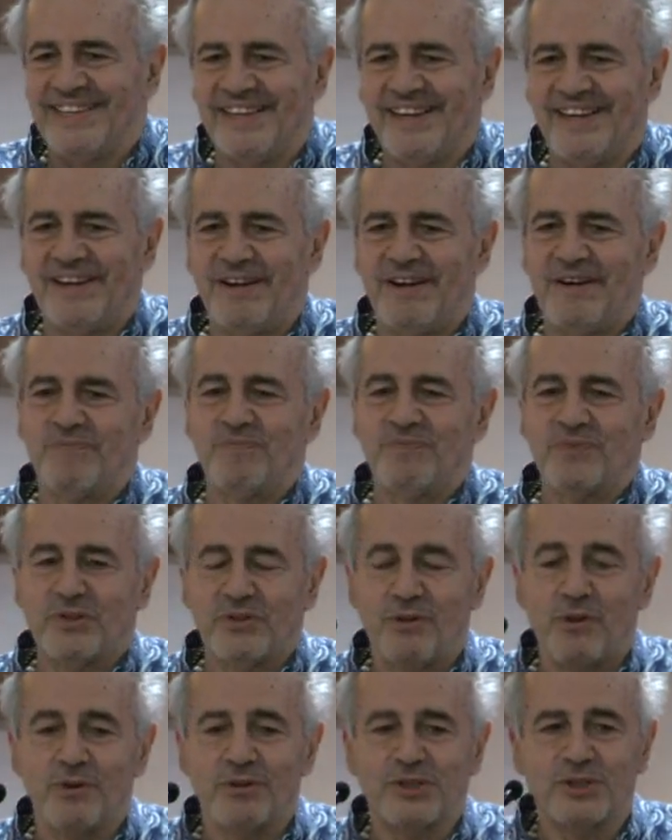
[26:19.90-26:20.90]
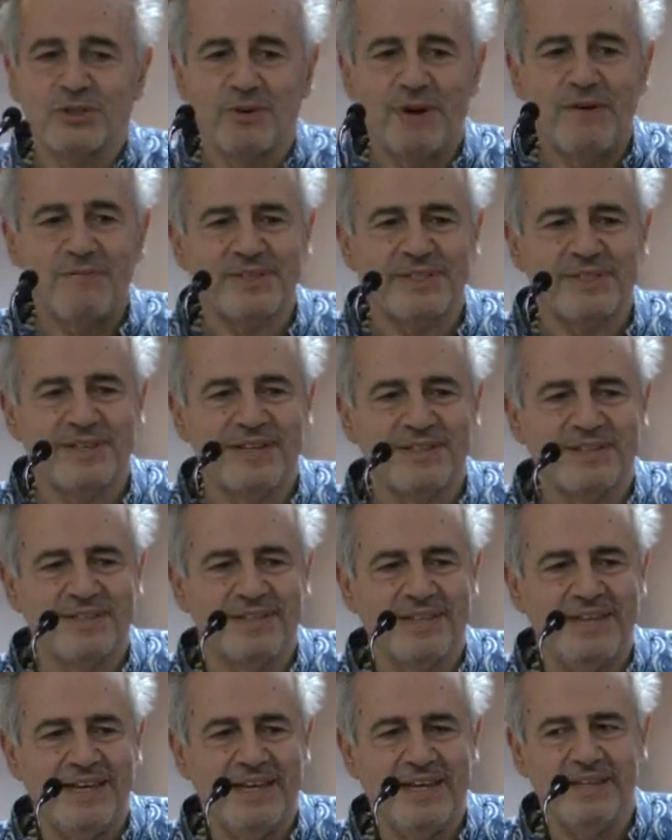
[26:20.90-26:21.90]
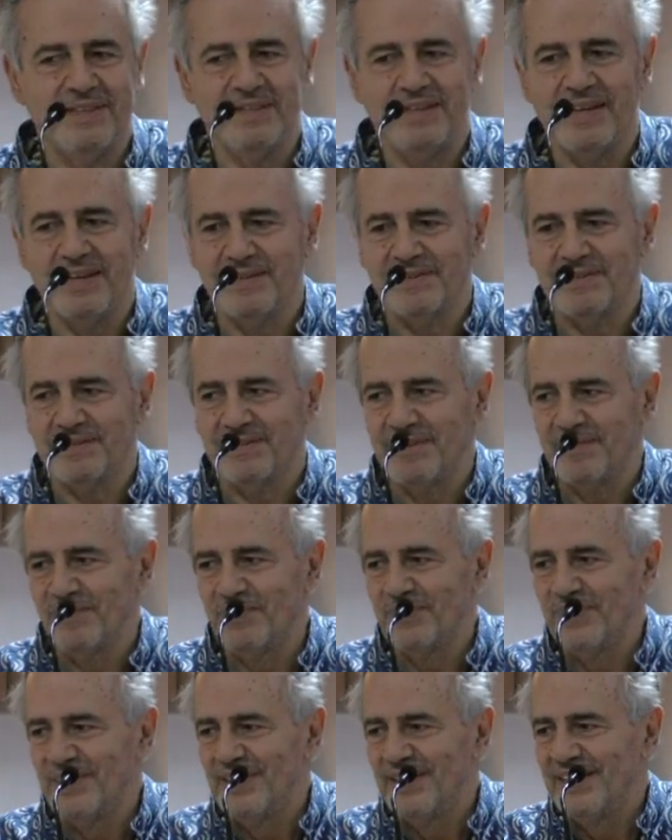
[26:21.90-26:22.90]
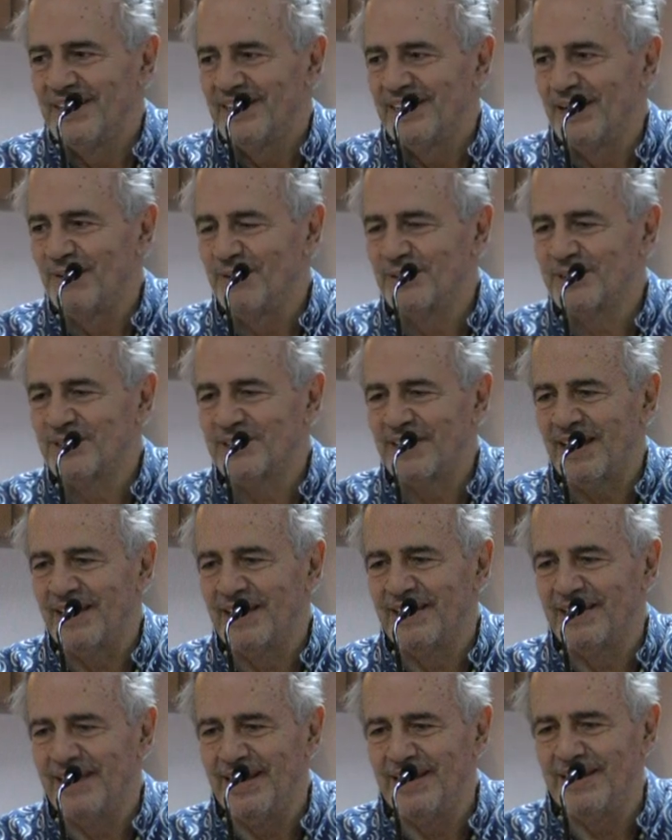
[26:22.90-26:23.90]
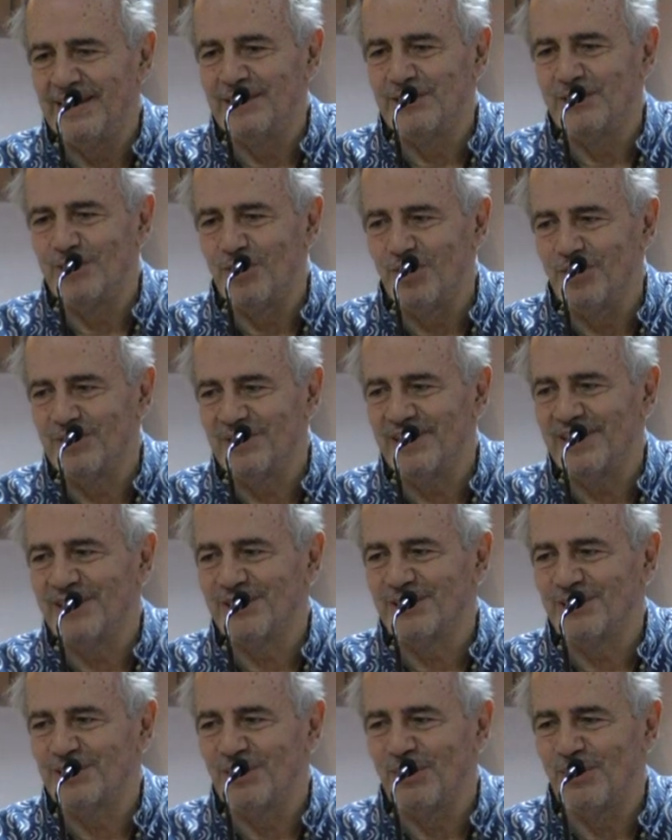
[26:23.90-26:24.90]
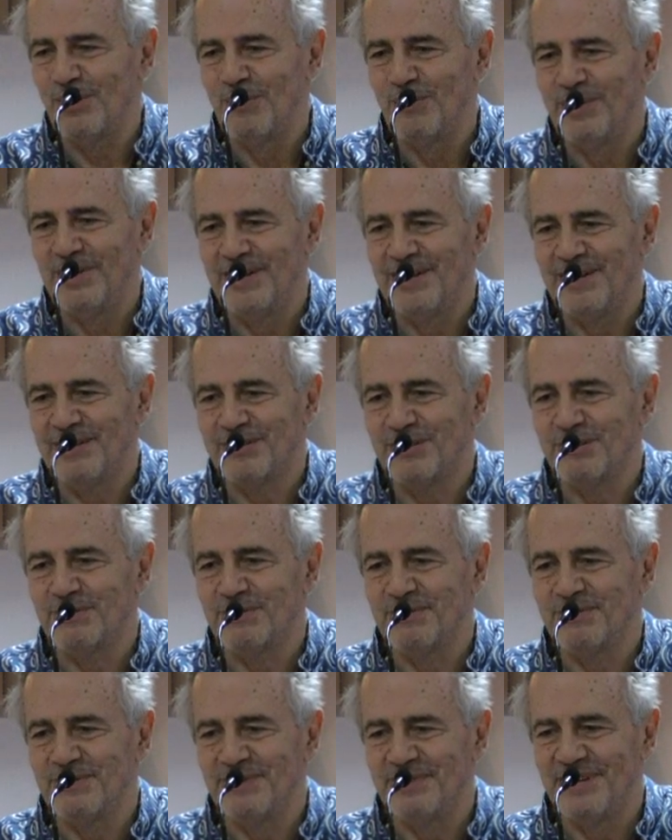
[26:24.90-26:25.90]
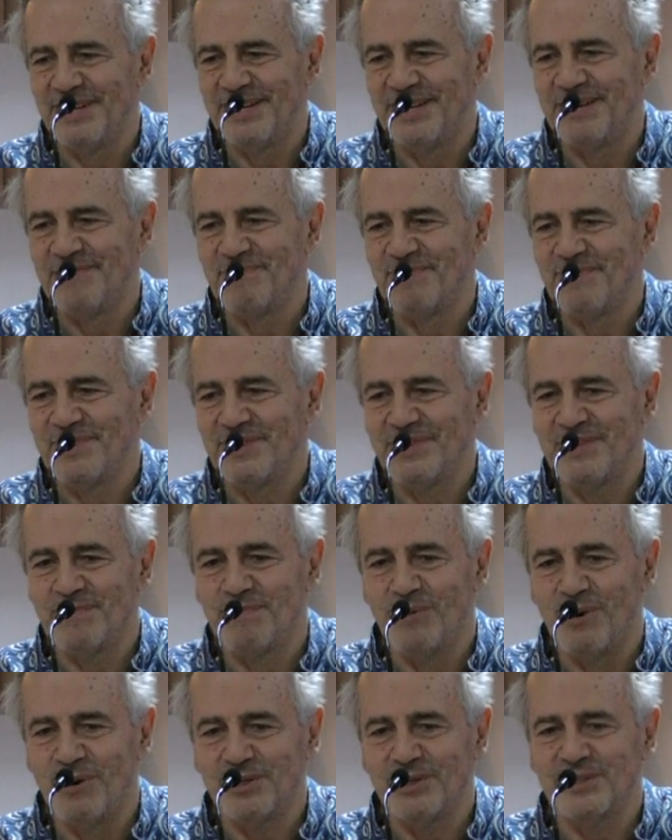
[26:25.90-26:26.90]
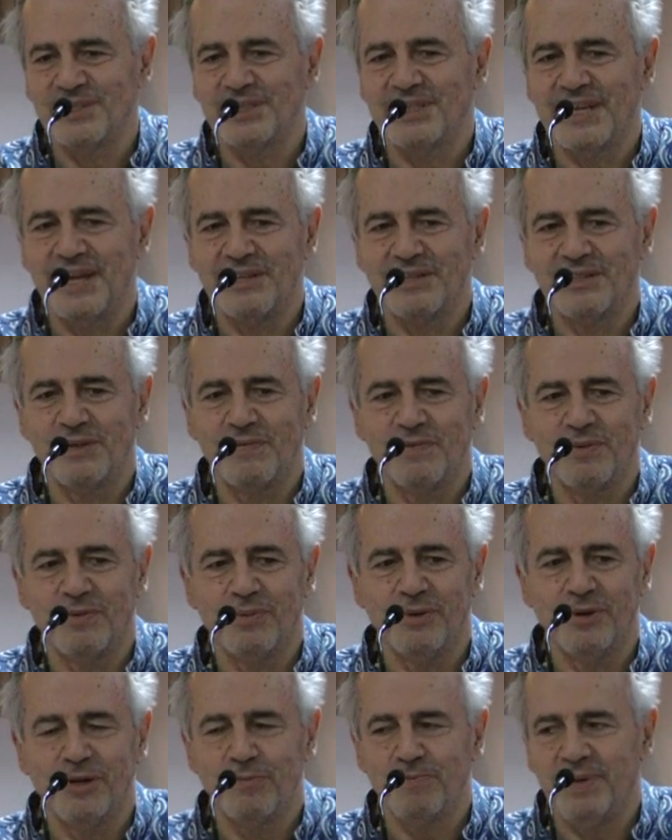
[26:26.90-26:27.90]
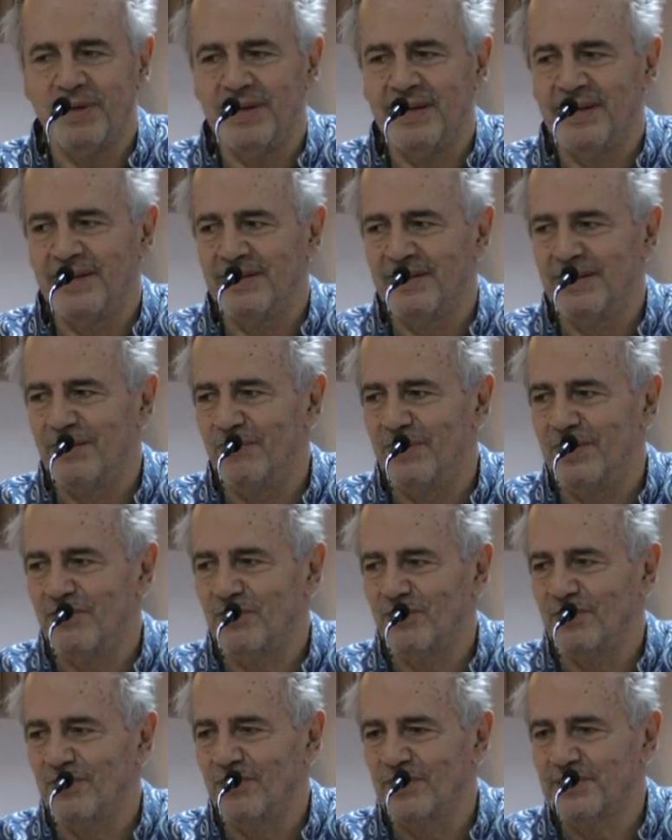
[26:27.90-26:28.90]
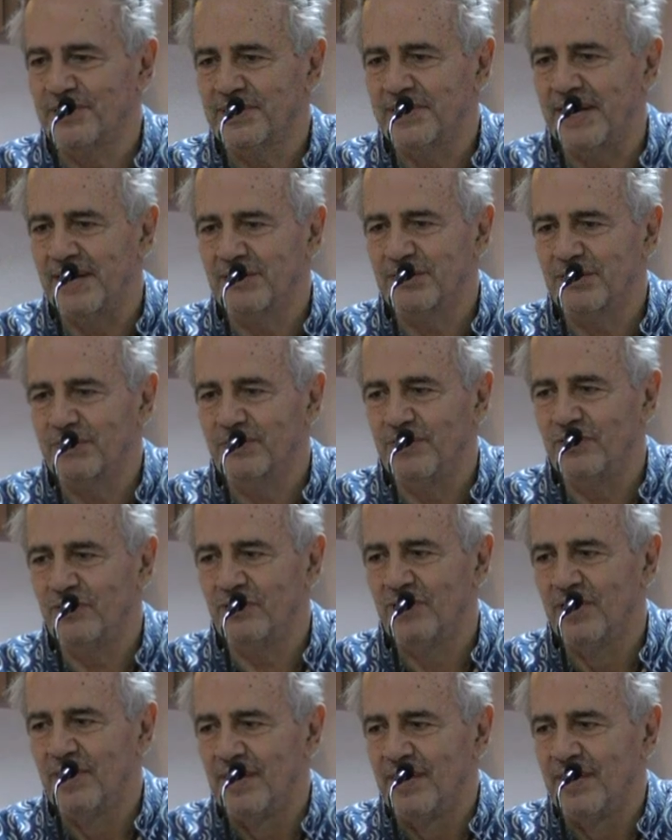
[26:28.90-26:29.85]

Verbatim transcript: um, Dostoevsky's The Idiot. Now it's, again, idiotic is not only in its, um, the modern sense of the word, but in the original sense, which